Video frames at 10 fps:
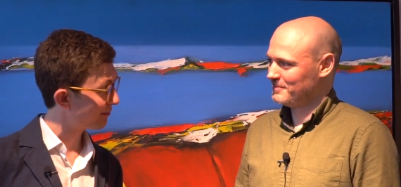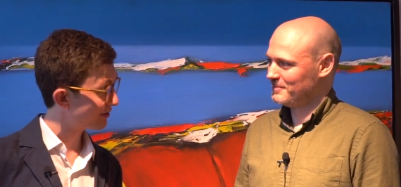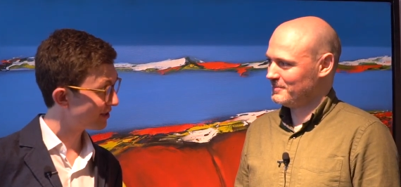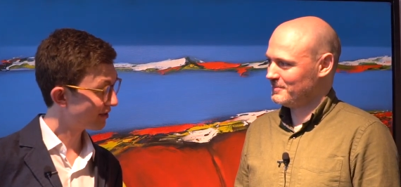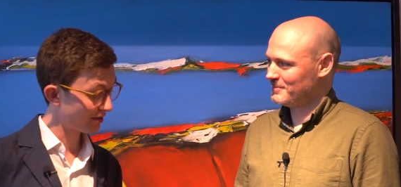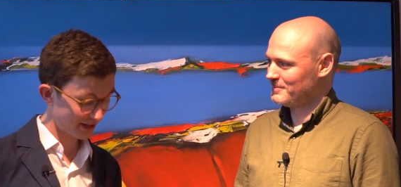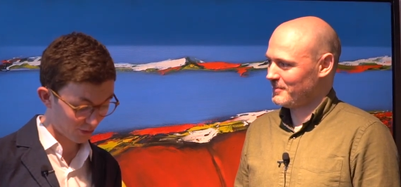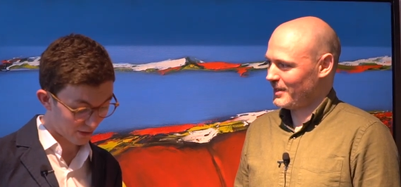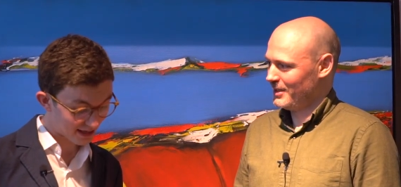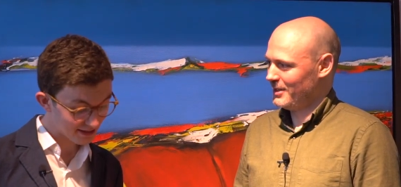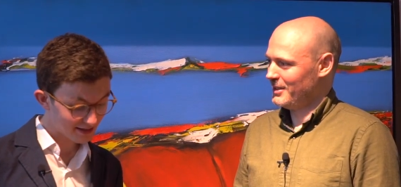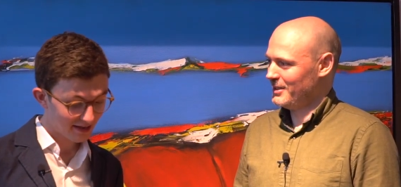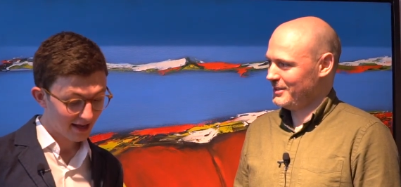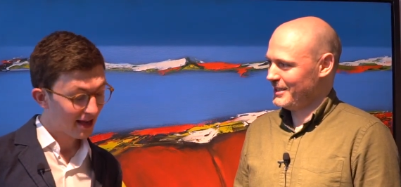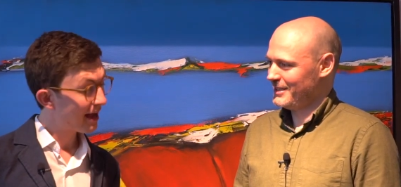Speaker 1: machine or device?
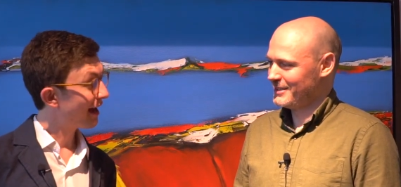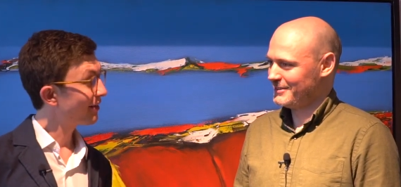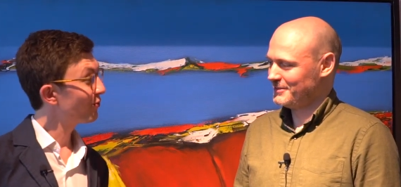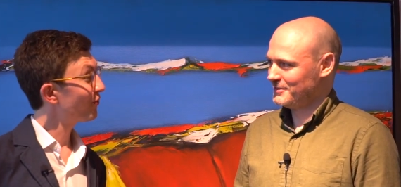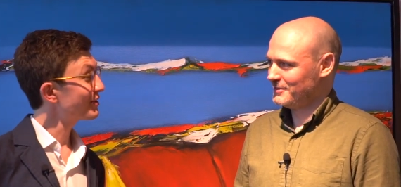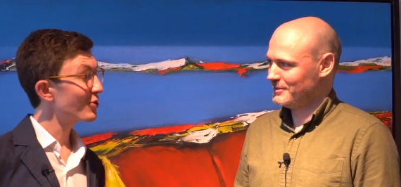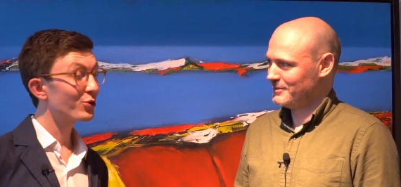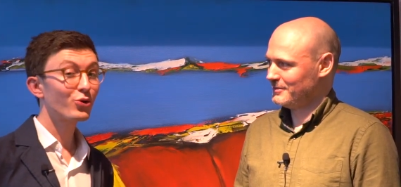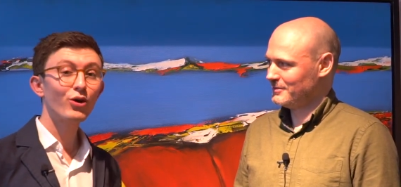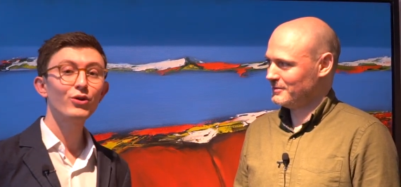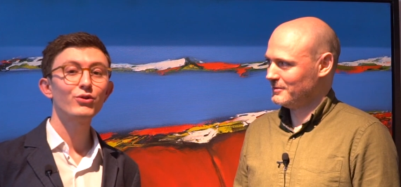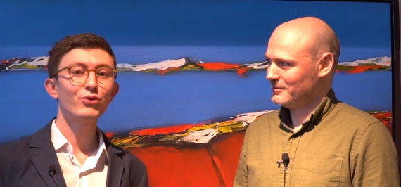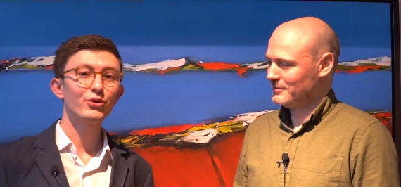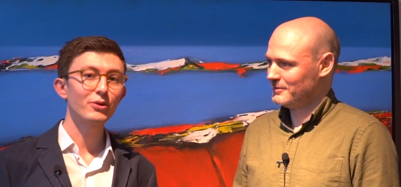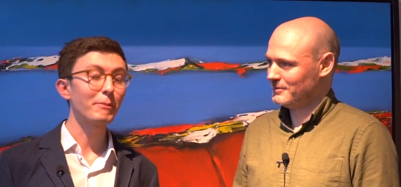Oh yes. And what's your call
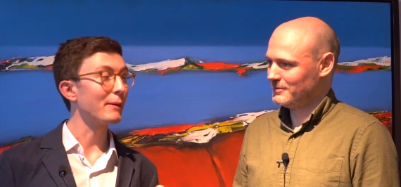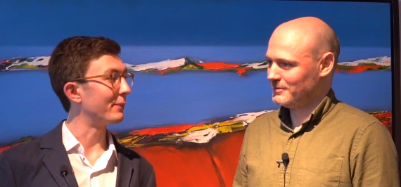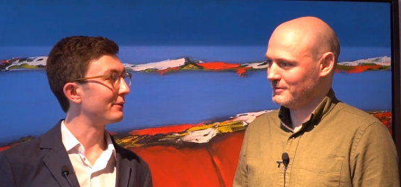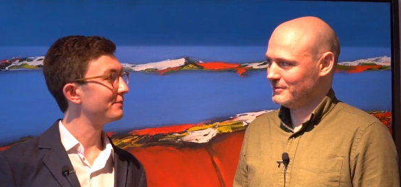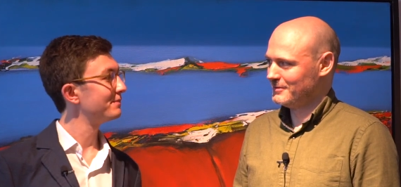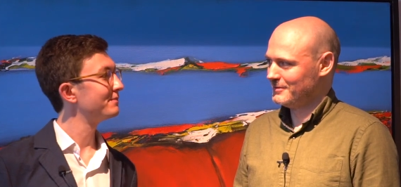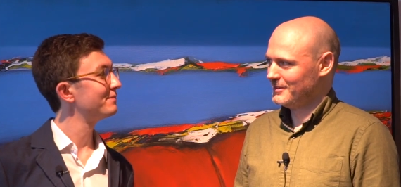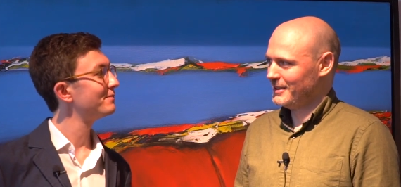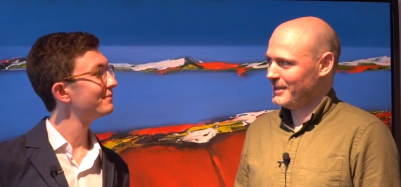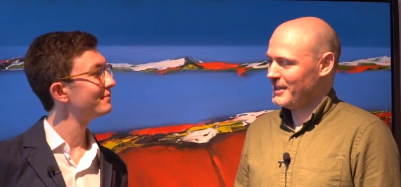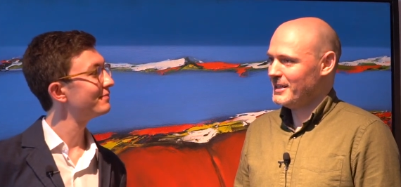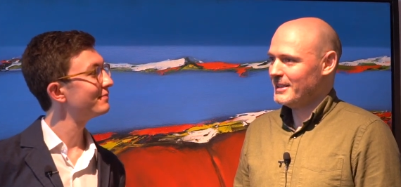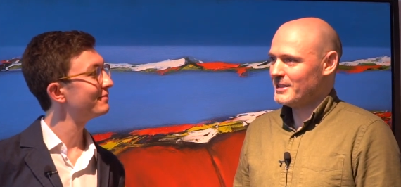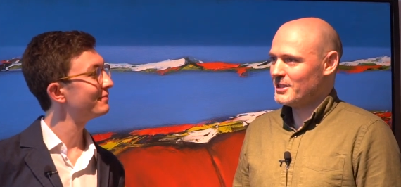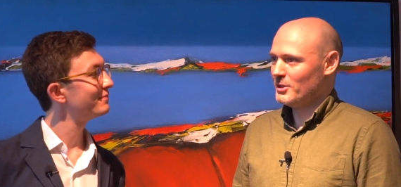for the people?
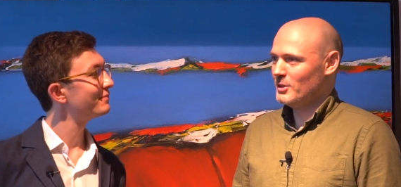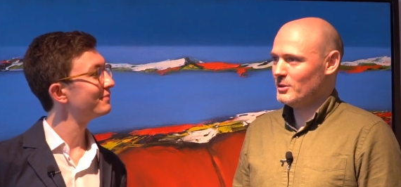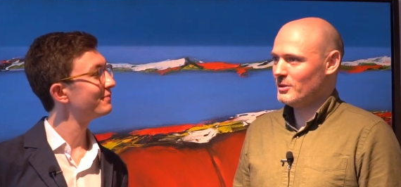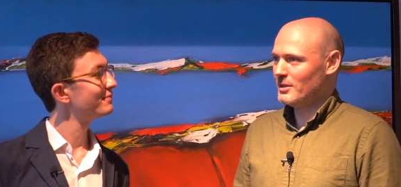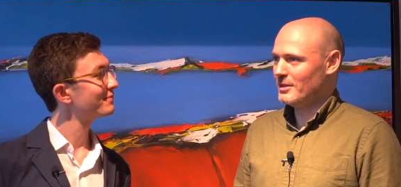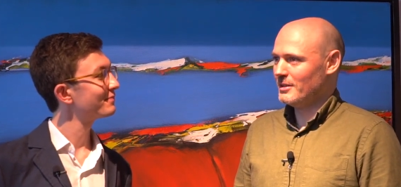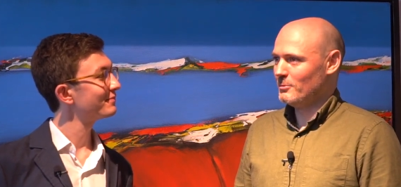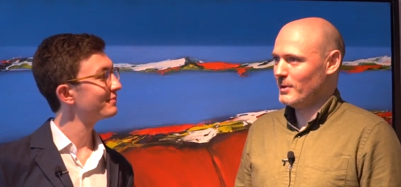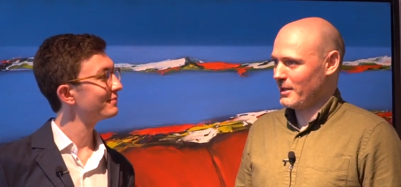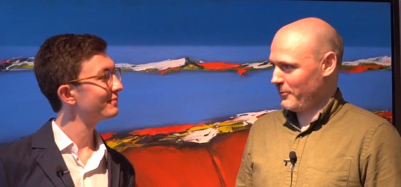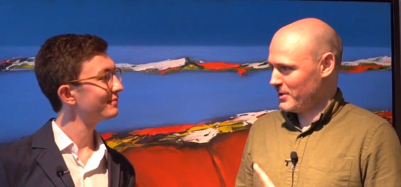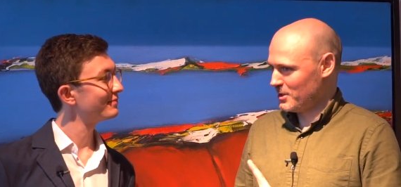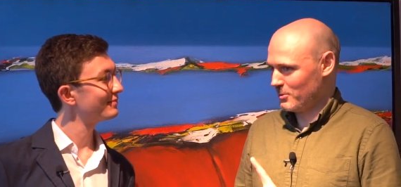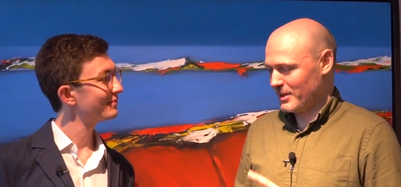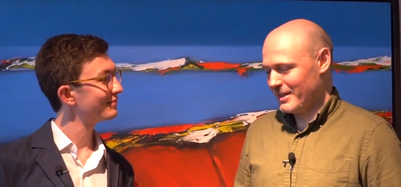So, well, the
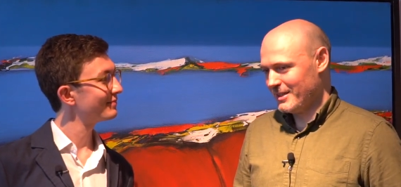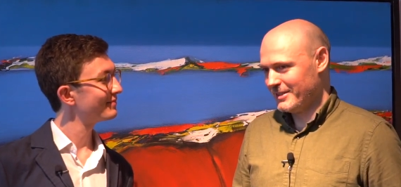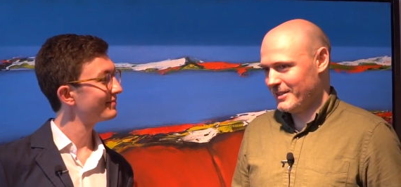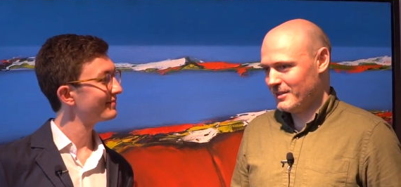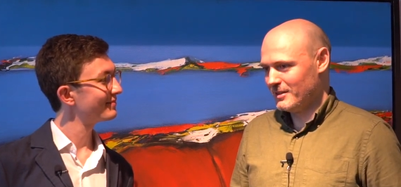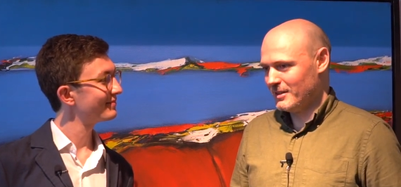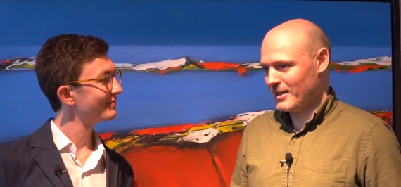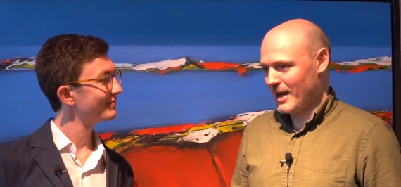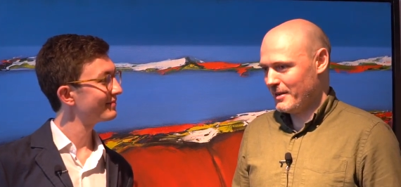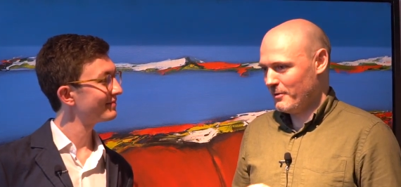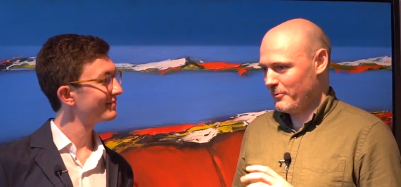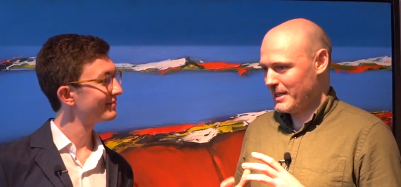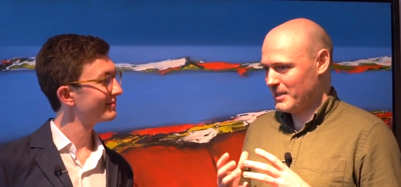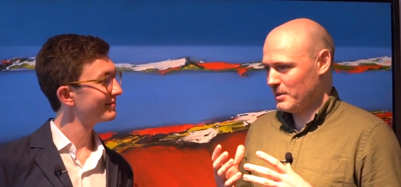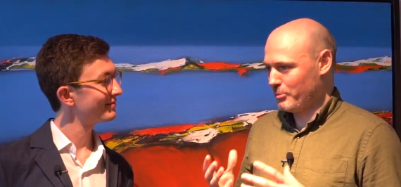first
Speaker 2: one, the, the I
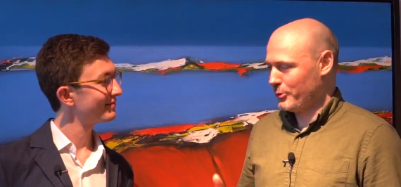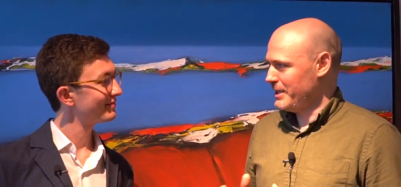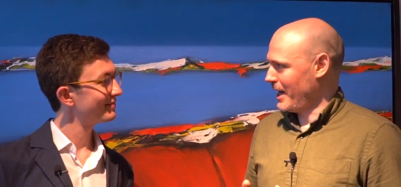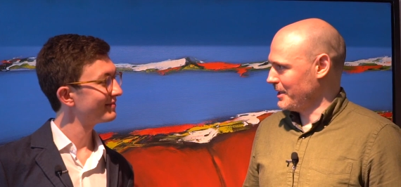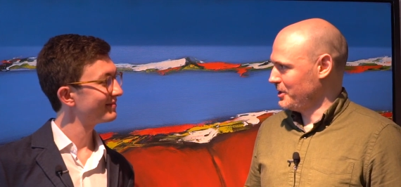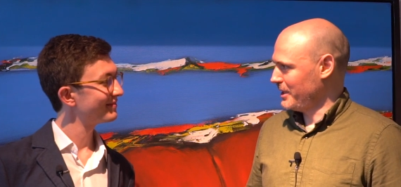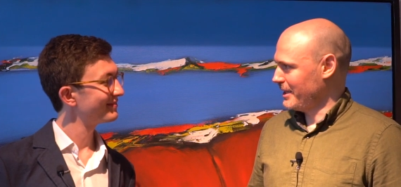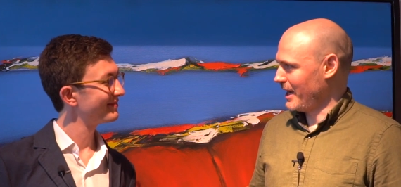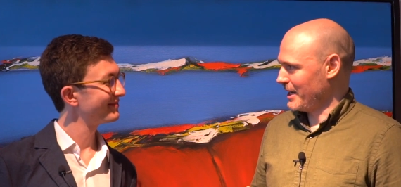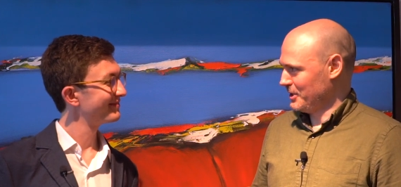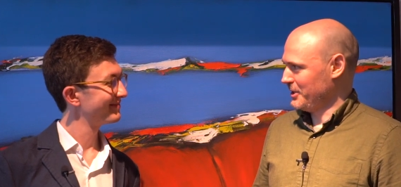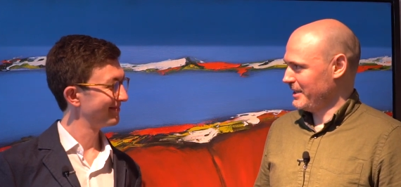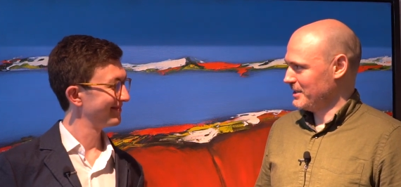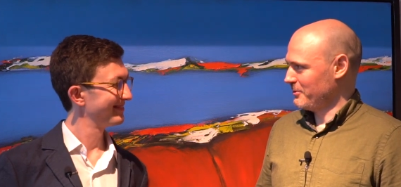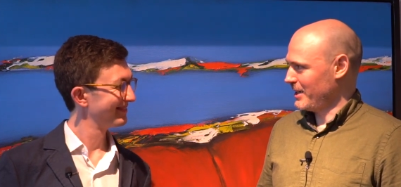invented a pre-handshake
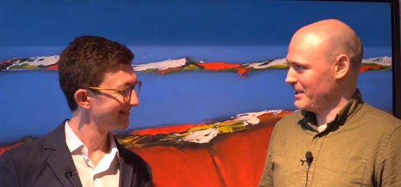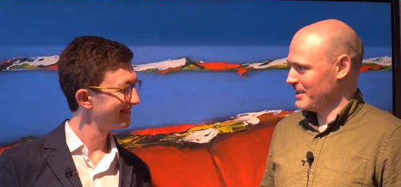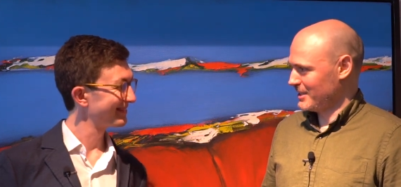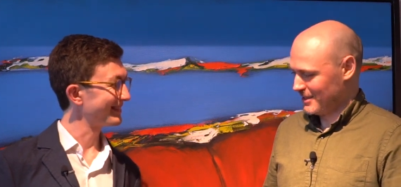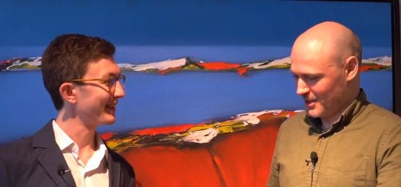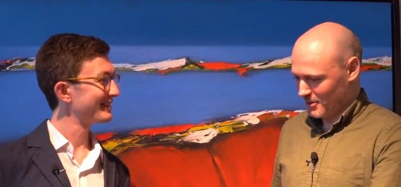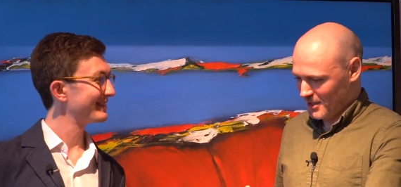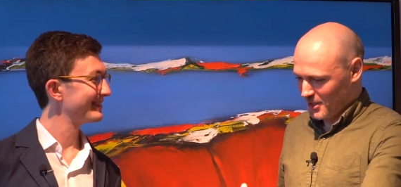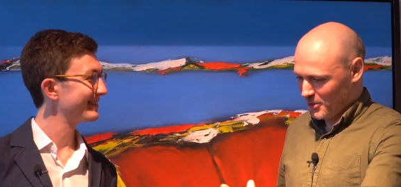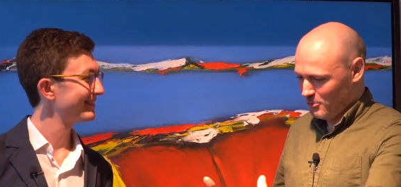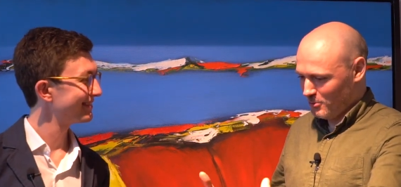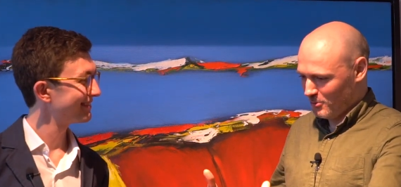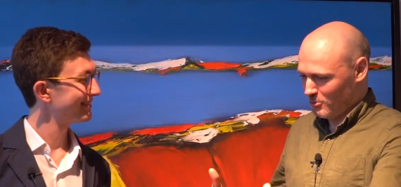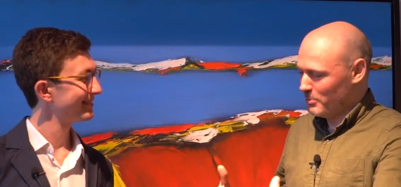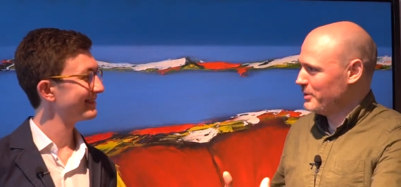handshake device. Yeah. So it's two
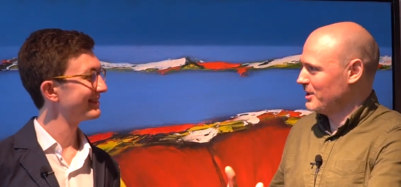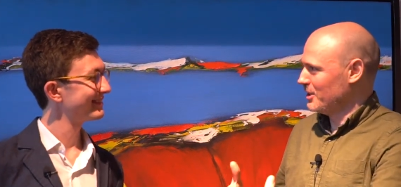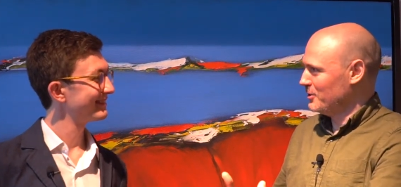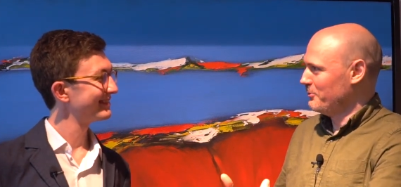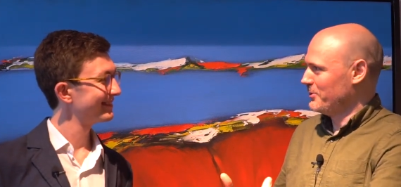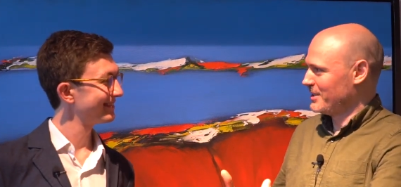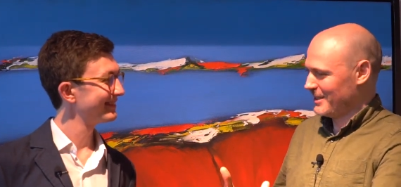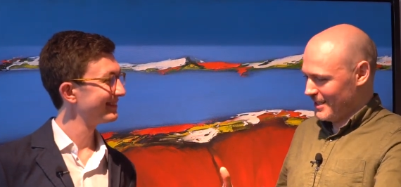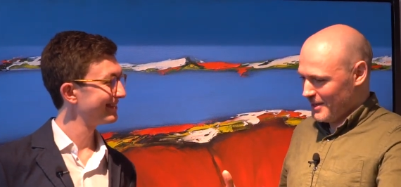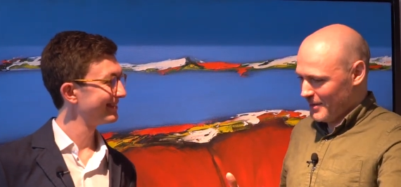rubber gloves